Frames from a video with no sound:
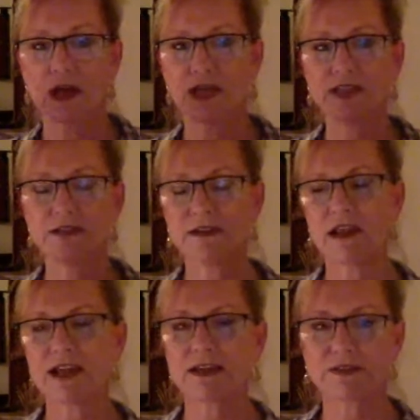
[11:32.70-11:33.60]
I didn't
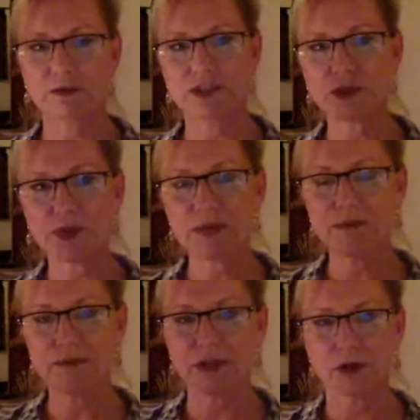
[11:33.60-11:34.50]
like it. There were so
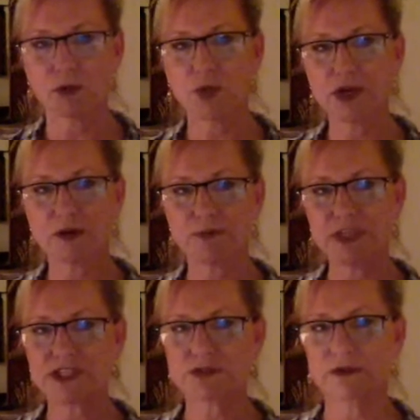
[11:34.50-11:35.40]
many little weird
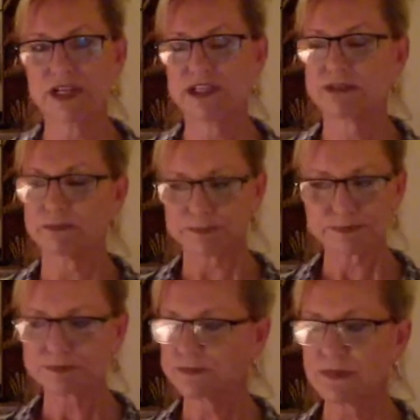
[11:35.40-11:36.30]
mysteries
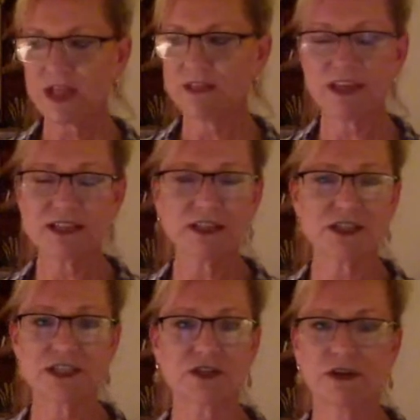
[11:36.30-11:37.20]
and things that
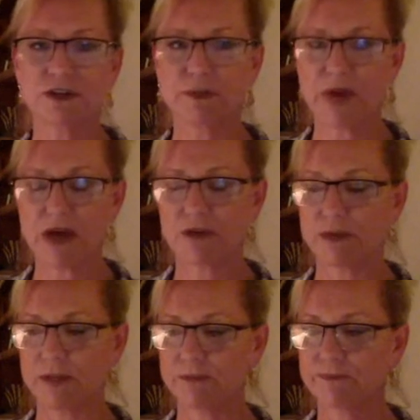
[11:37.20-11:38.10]
just started to bother
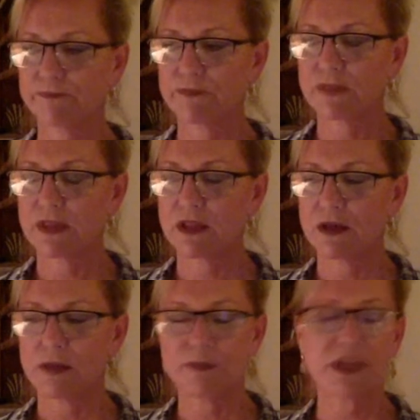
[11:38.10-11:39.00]
me.
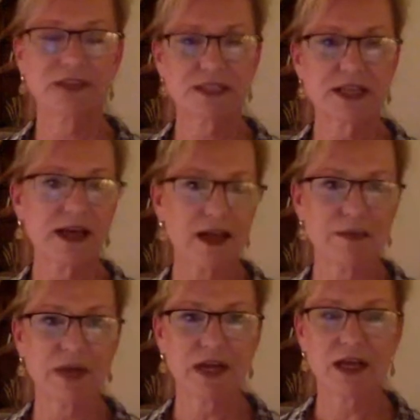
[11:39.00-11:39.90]
But at the
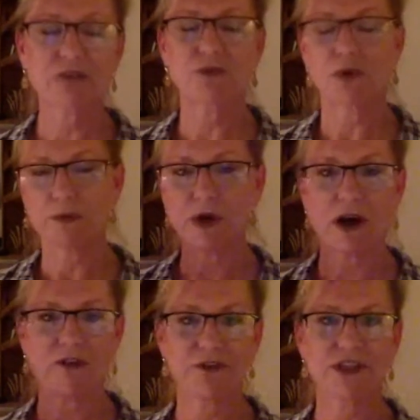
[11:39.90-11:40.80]
time, I kind of wrote them
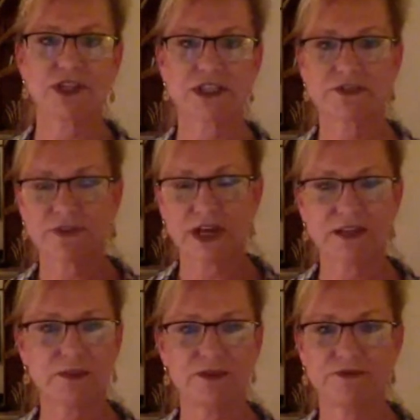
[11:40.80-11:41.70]
off. I
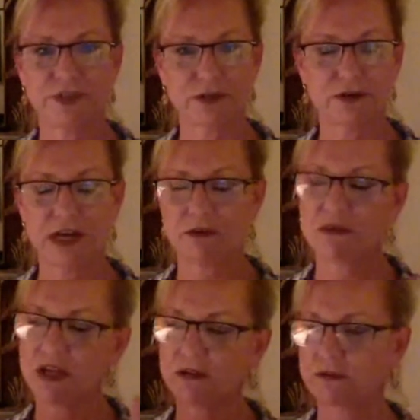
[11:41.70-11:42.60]
justified them and figured out,
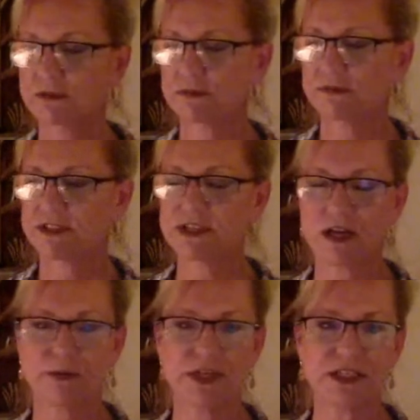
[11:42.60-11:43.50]
it's
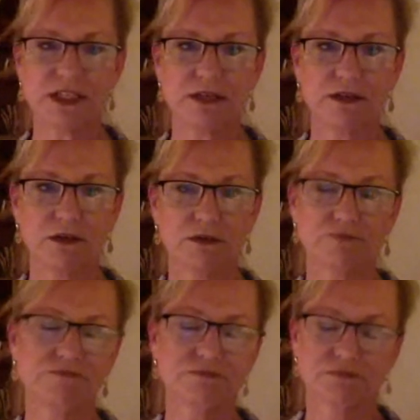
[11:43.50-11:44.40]
not a big deal, or
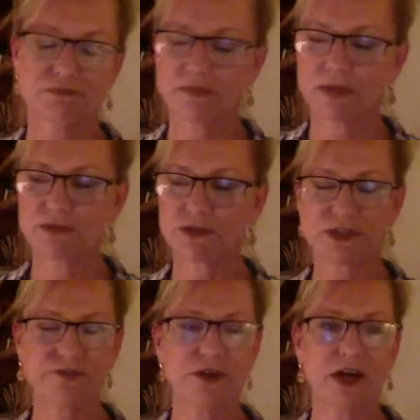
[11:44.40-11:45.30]
I'm sure
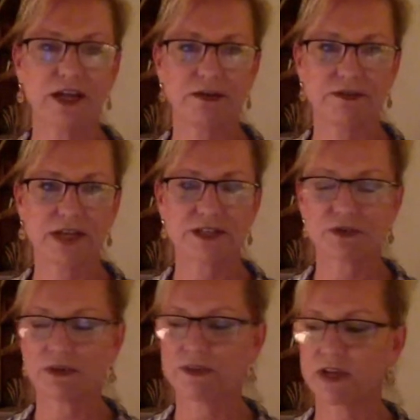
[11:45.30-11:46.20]
it's fine, that
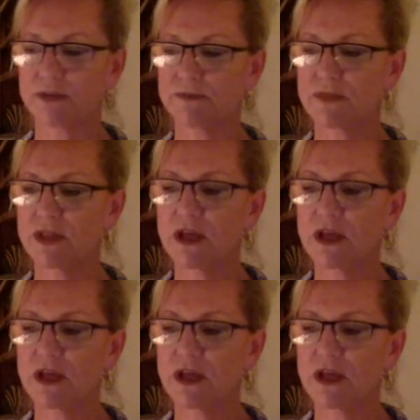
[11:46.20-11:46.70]
sort of thing.